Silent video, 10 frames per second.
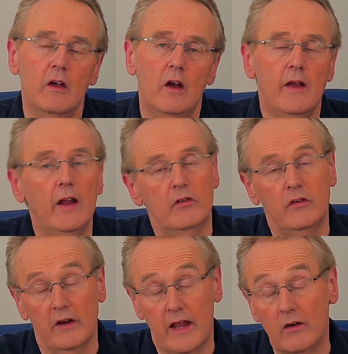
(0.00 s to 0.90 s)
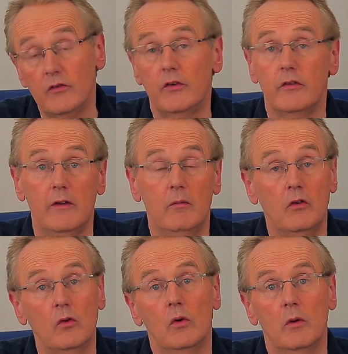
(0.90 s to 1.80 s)
And hence in accountancy we
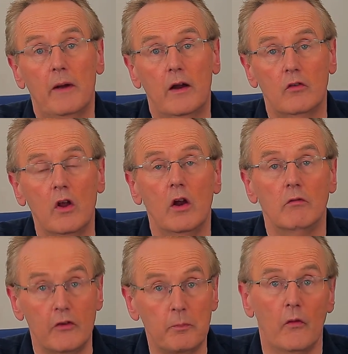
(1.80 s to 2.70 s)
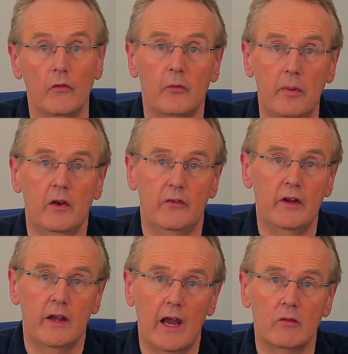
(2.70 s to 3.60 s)
talk about responsibility
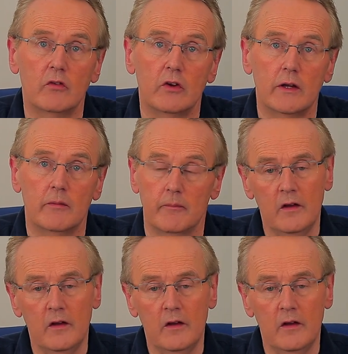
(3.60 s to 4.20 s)
accounting.